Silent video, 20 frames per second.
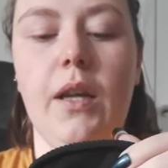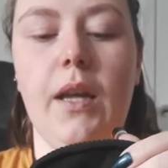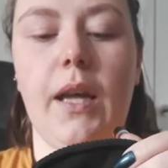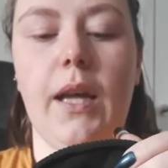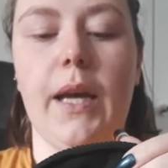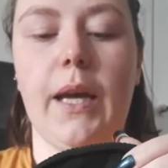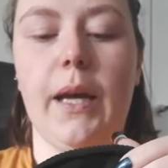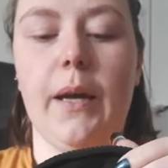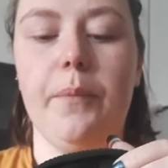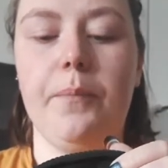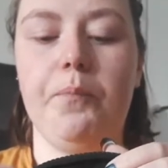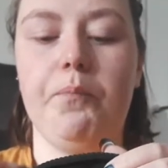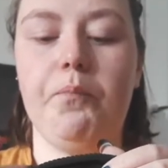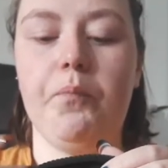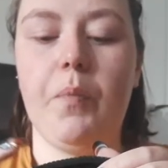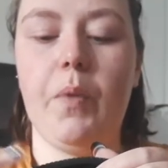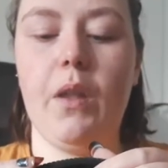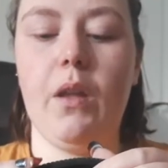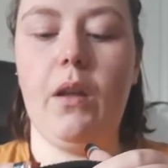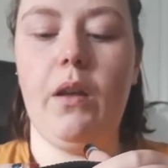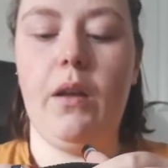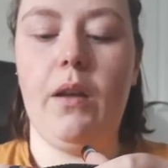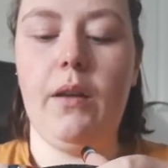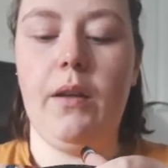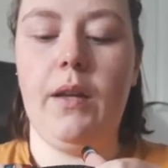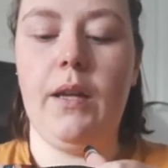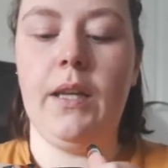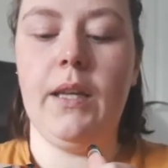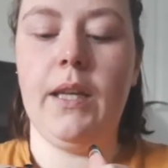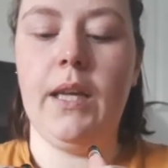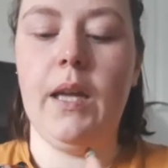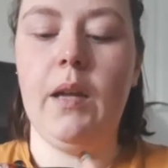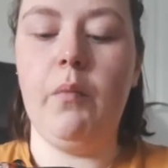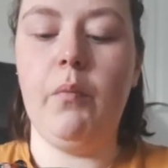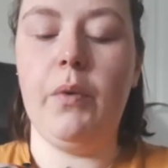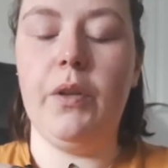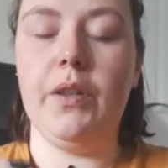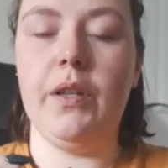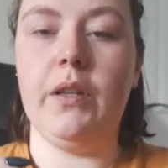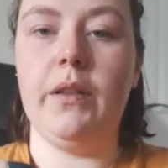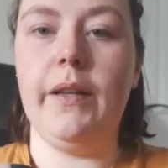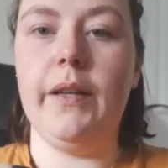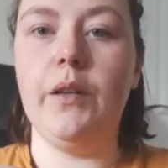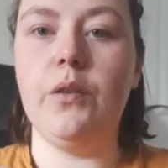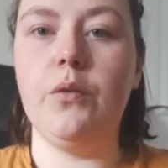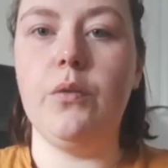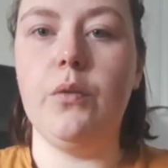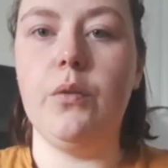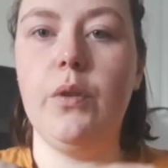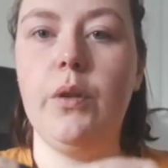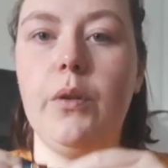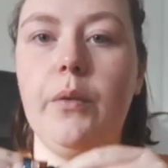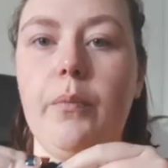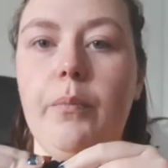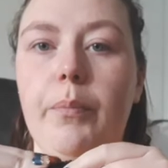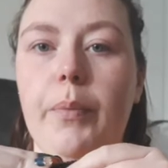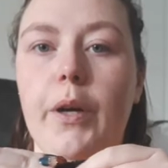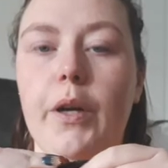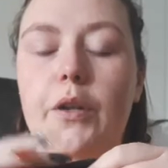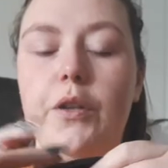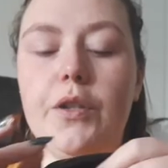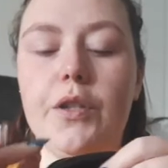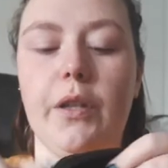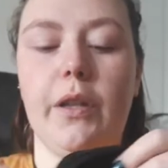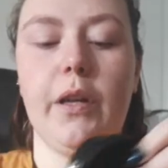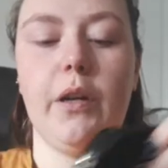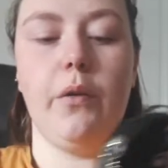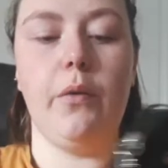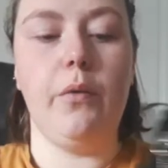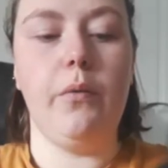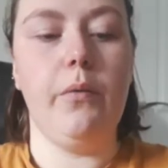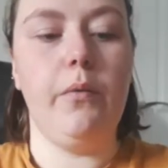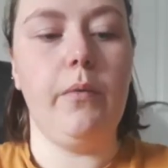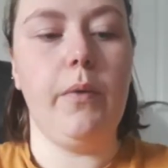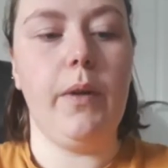It came with a little pouch, a little